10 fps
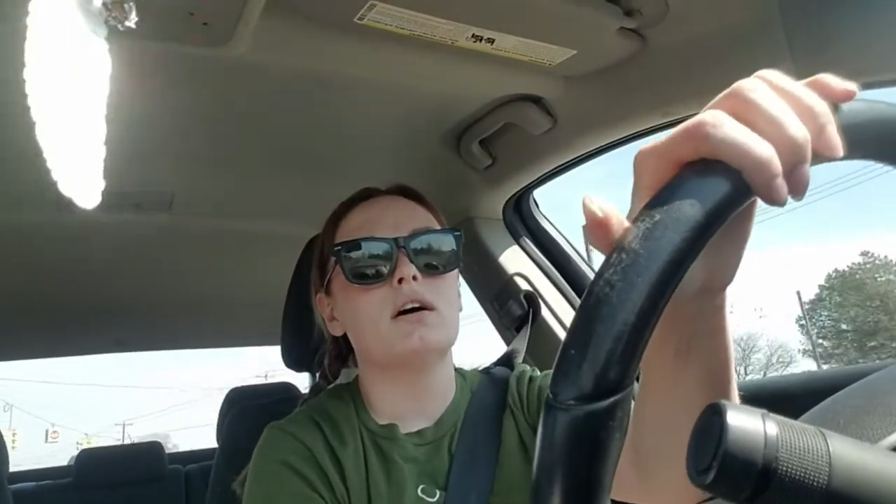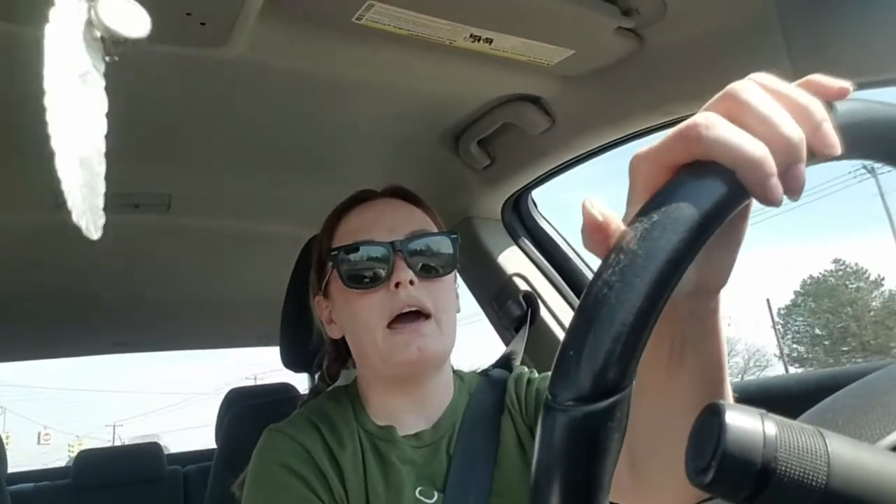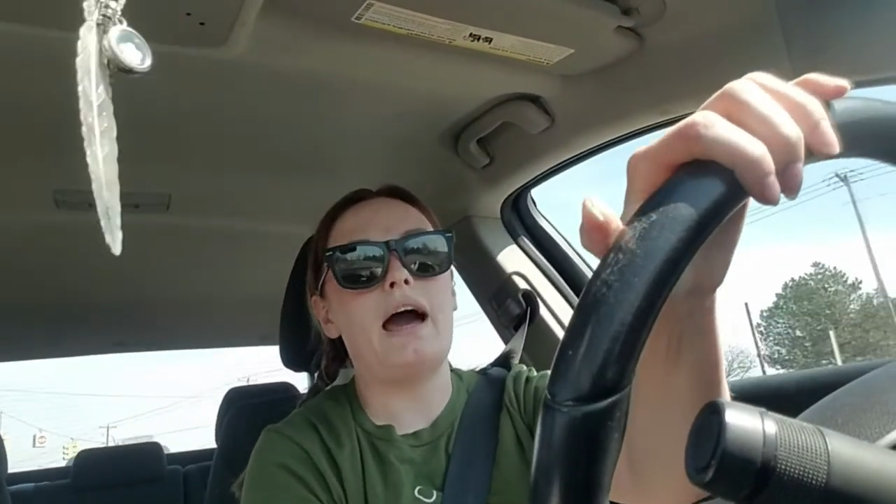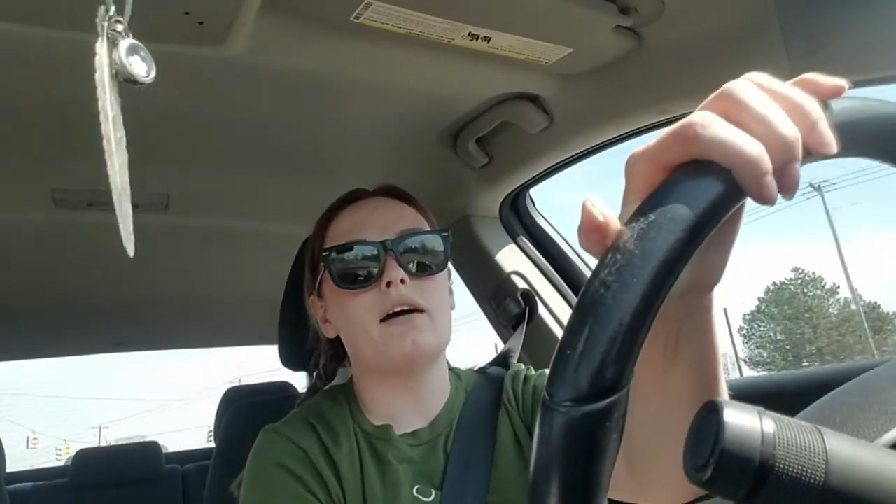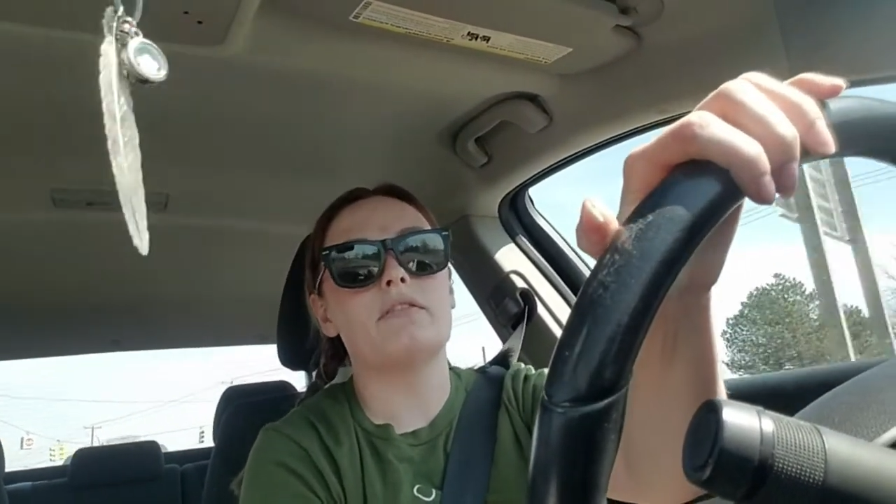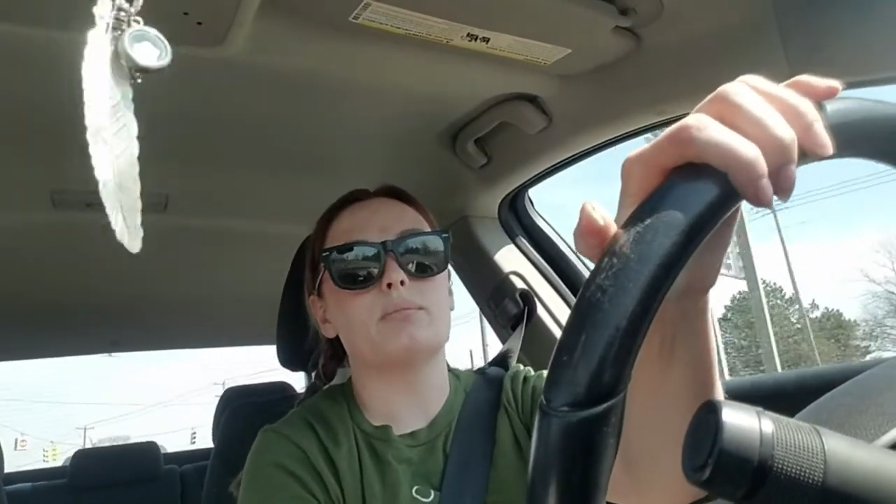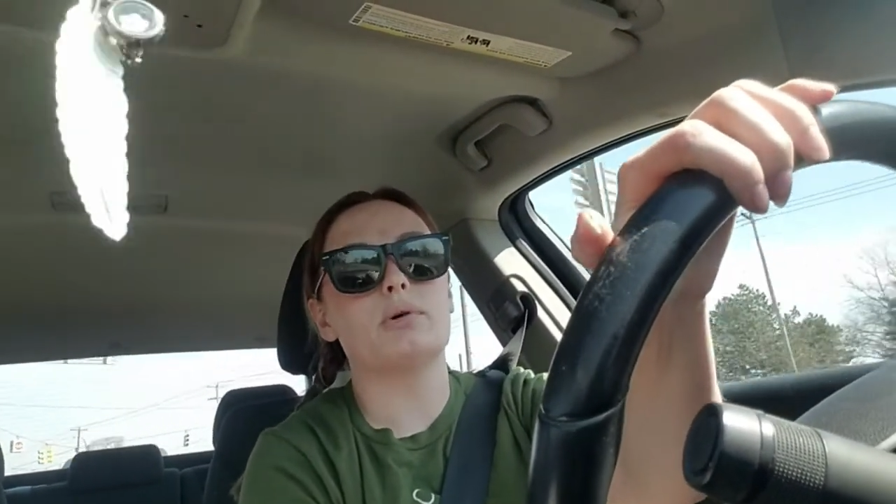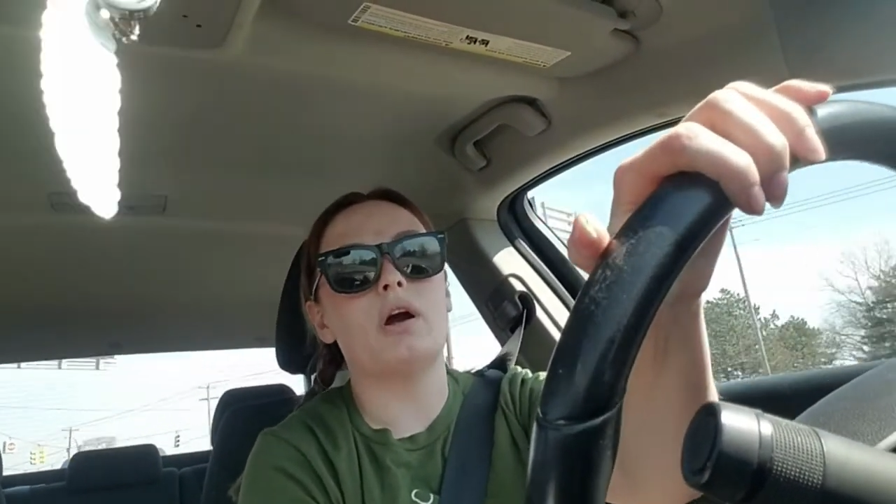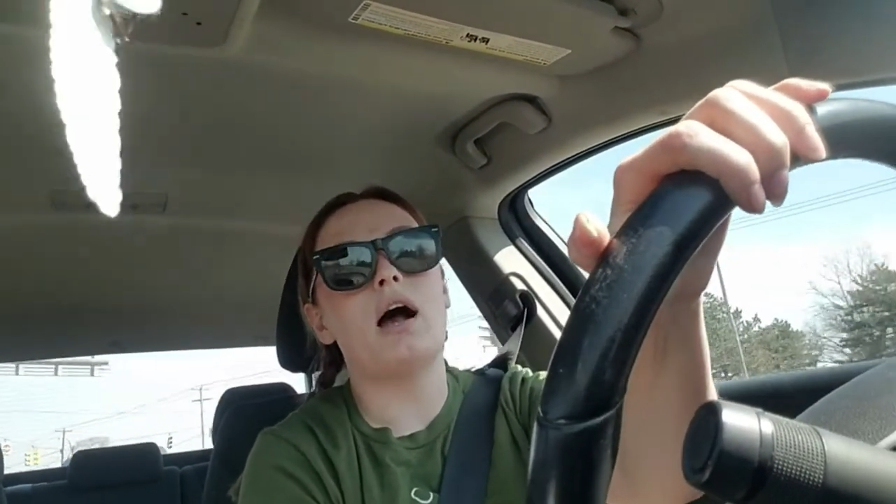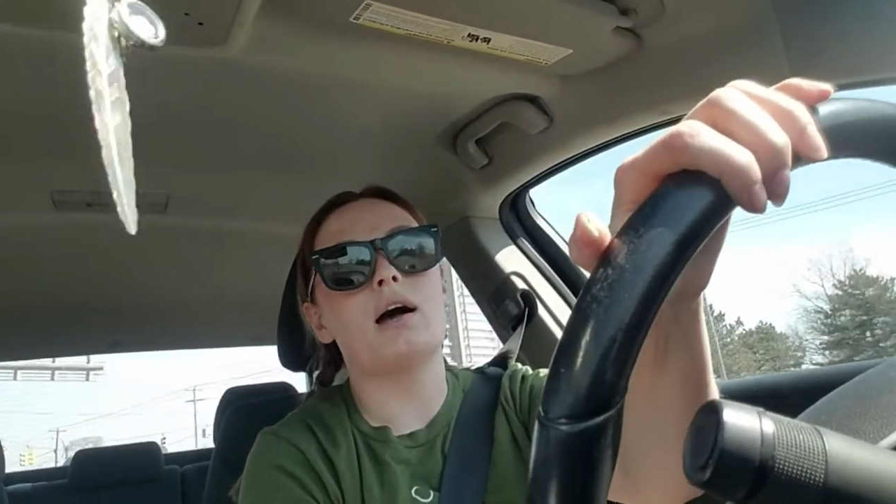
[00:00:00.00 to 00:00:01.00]
have a
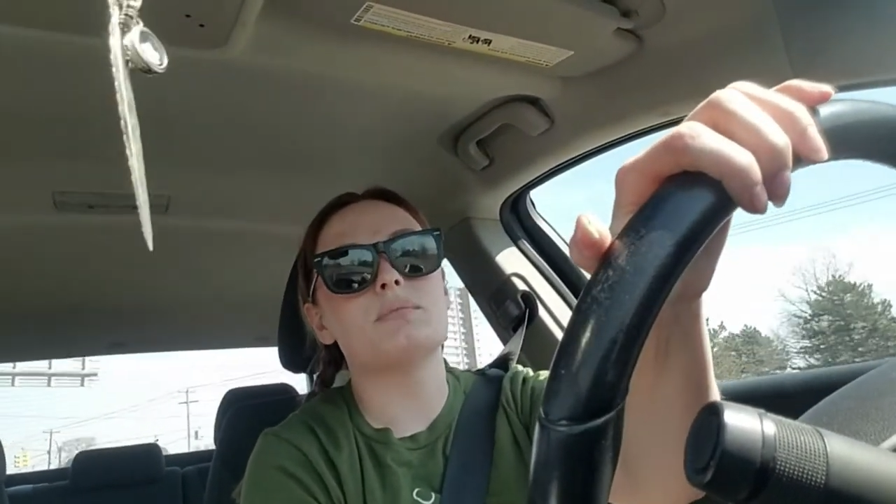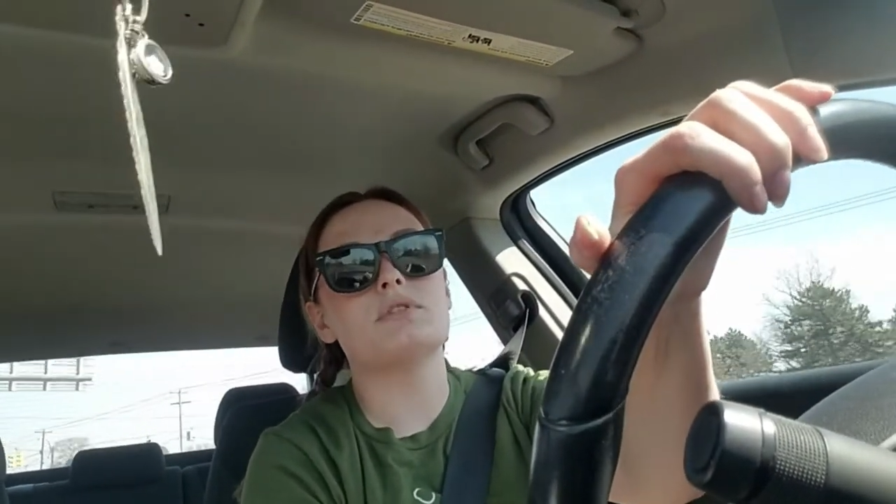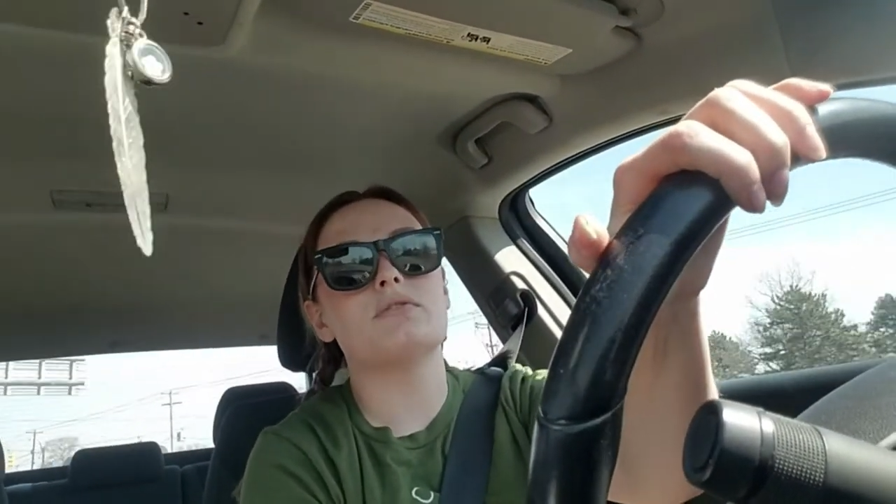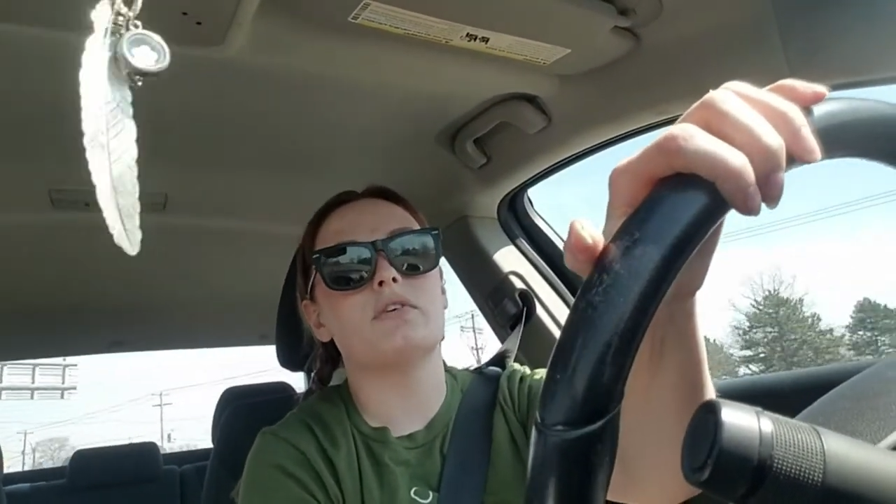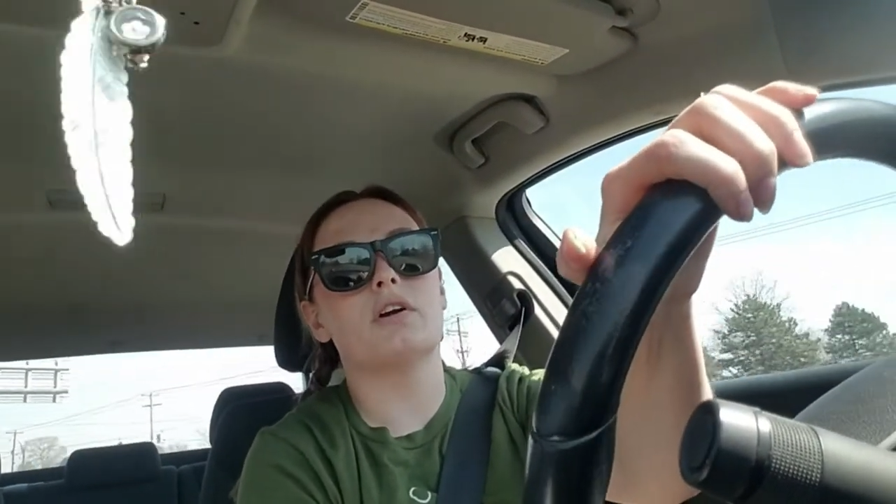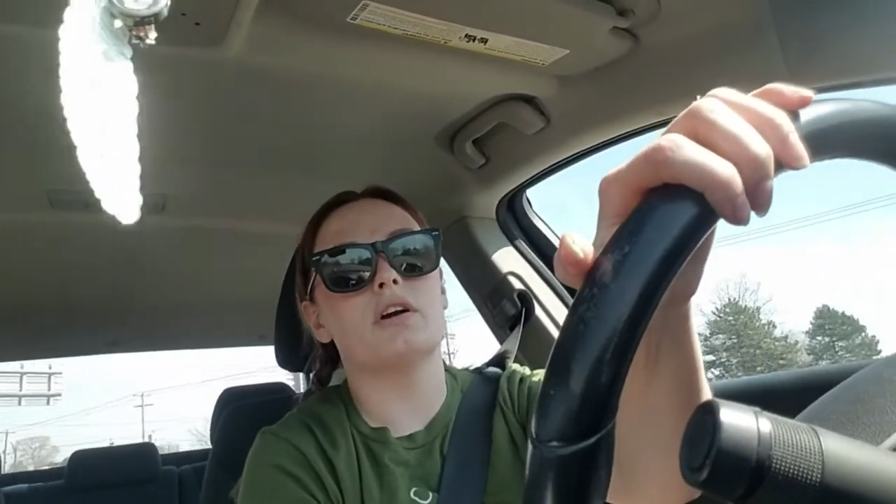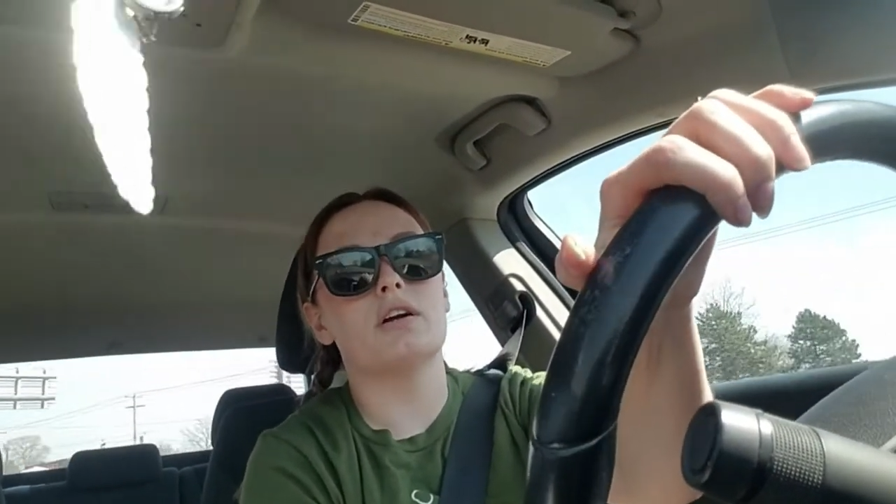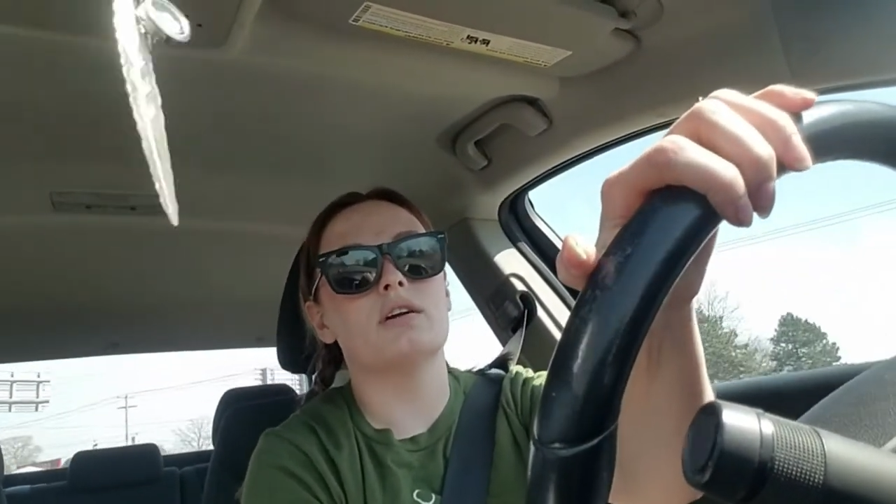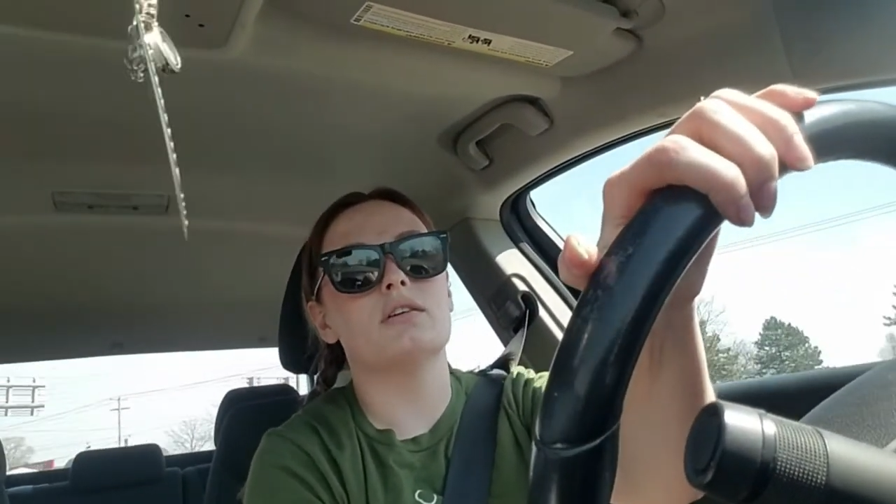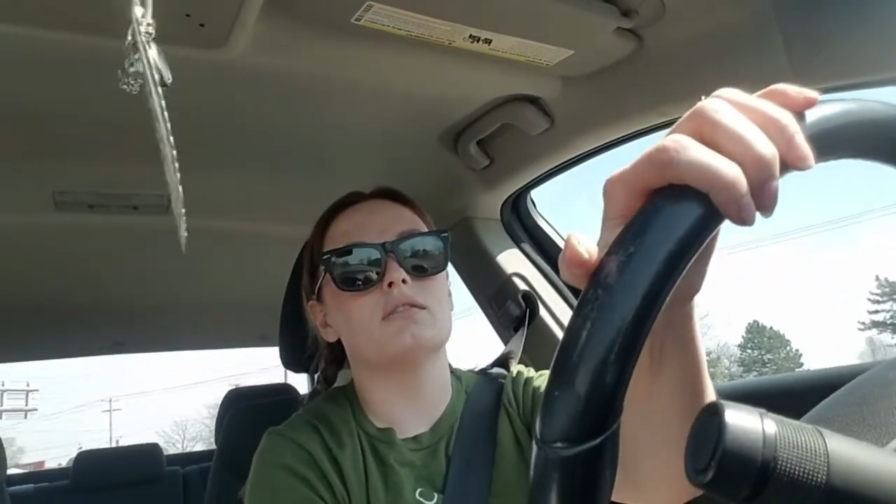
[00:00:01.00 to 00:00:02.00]
prompt for